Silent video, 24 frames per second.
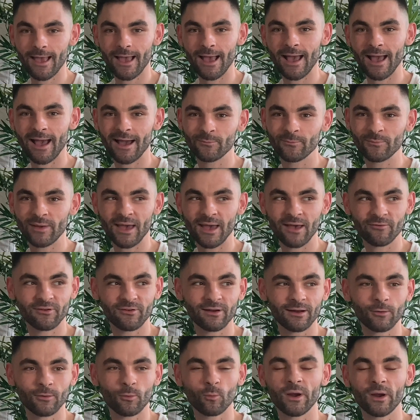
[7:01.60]
am
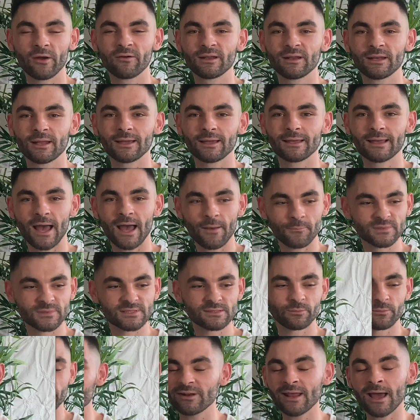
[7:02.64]
ever wearing caps. I
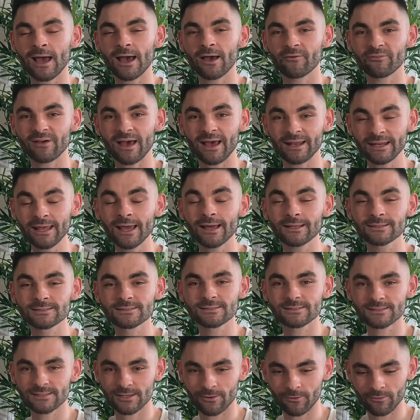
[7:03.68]
never really have any hats,
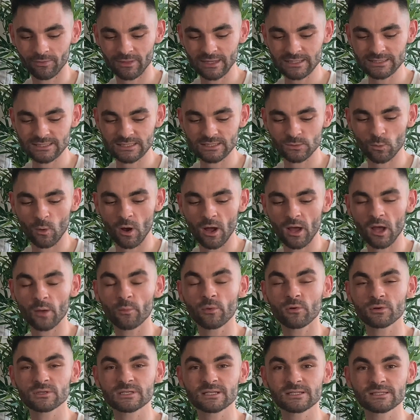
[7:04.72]
so this is why I
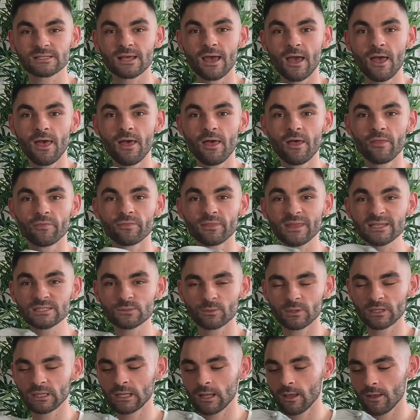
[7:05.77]
purchased this
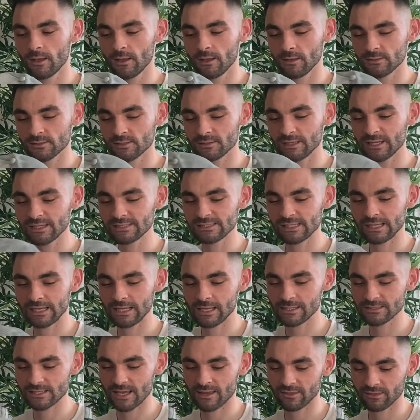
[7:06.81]
one. So this
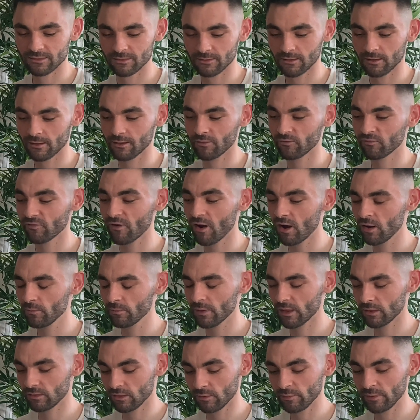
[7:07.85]
is
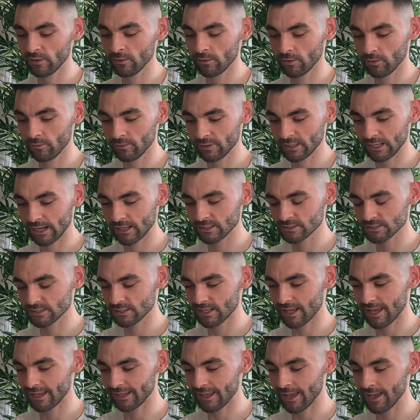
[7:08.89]
from the Boohoo
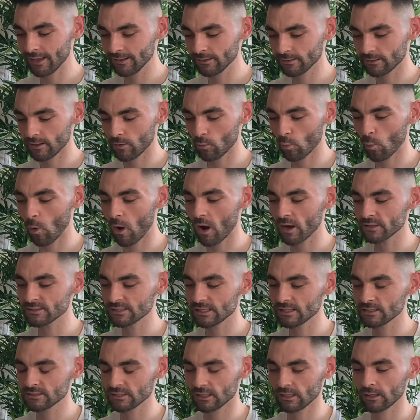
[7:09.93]
collection again. What I
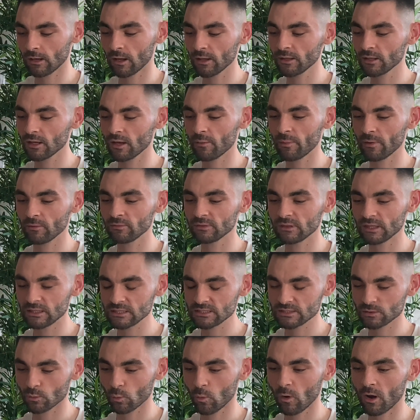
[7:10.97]
did like about
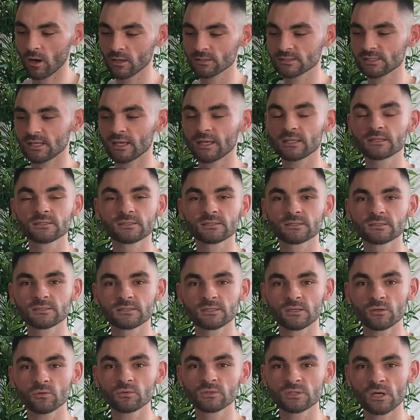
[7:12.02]
this was its
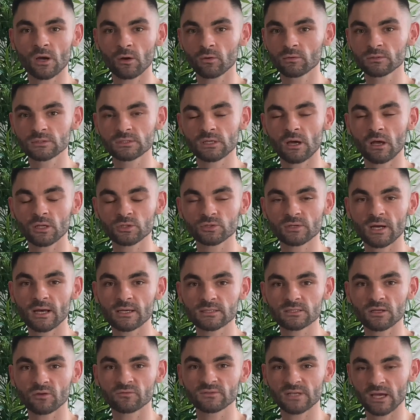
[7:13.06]
two-toned
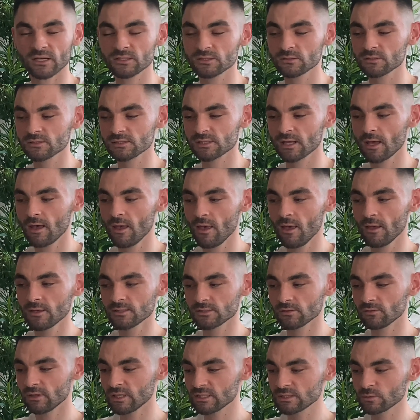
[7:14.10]
contrast of textures.
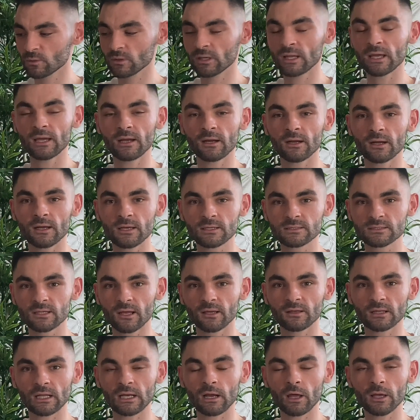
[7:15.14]
So this one here is
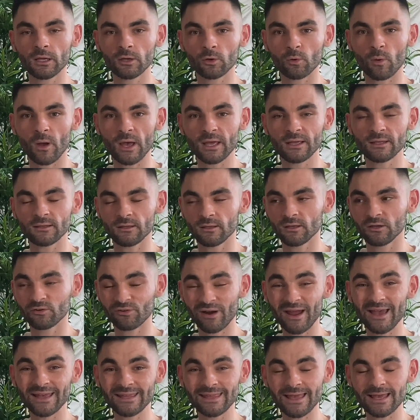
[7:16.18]
like the light
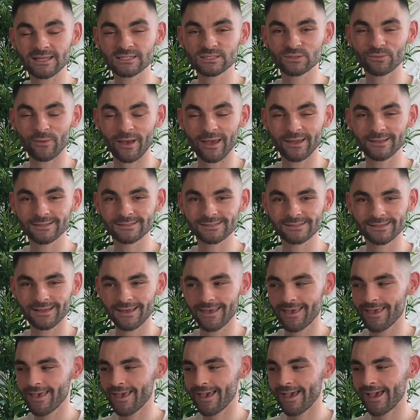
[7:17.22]
grey suede,
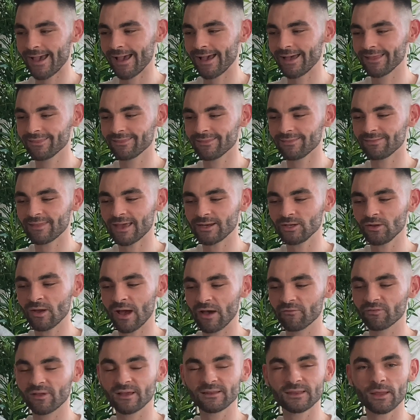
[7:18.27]
and then you
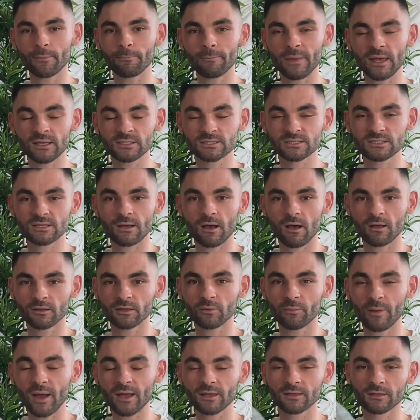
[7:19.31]
have like the mesh on the
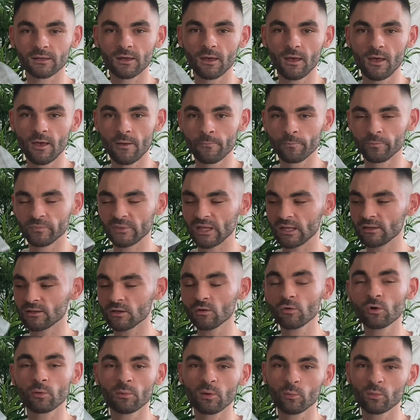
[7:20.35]
back. They
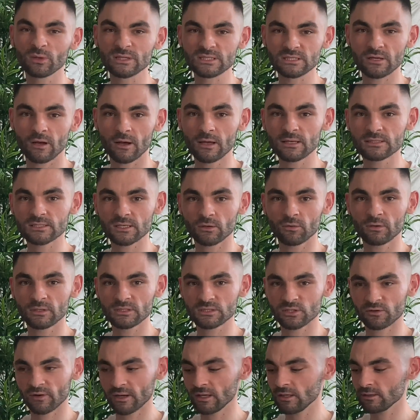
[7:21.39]
do come in one size, so it's
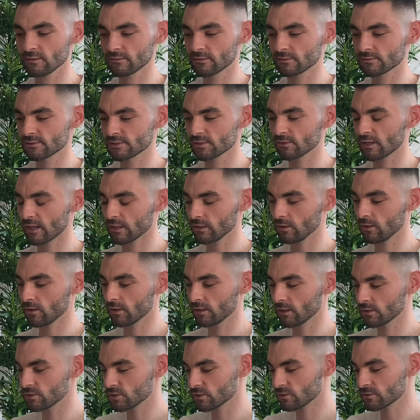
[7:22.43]
great so that you can
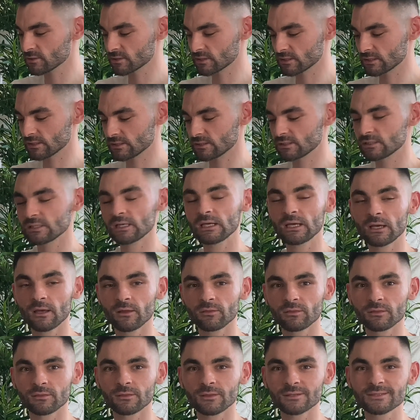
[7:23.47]
adjust
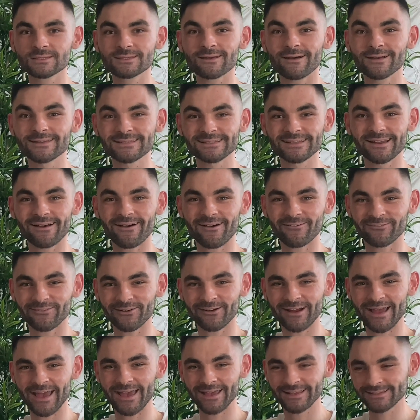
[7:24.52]
to the sizing of your
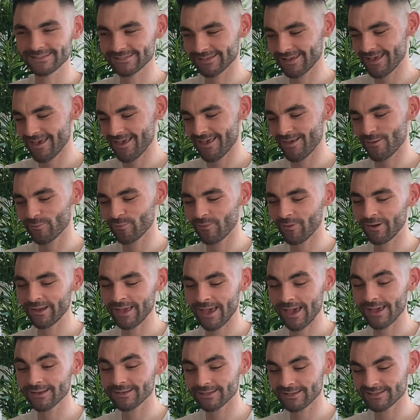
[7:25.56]
head. My
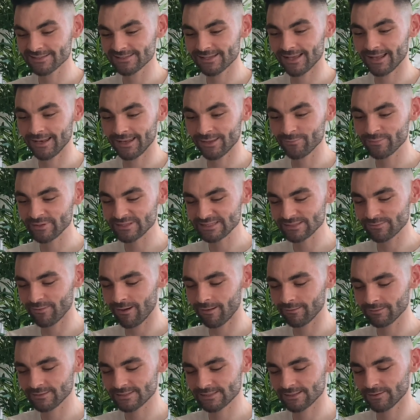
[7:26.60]
head is a little bit
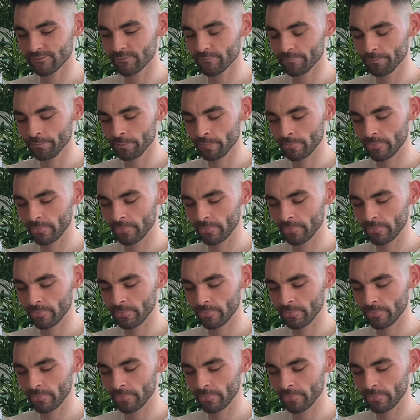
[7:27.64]
small, so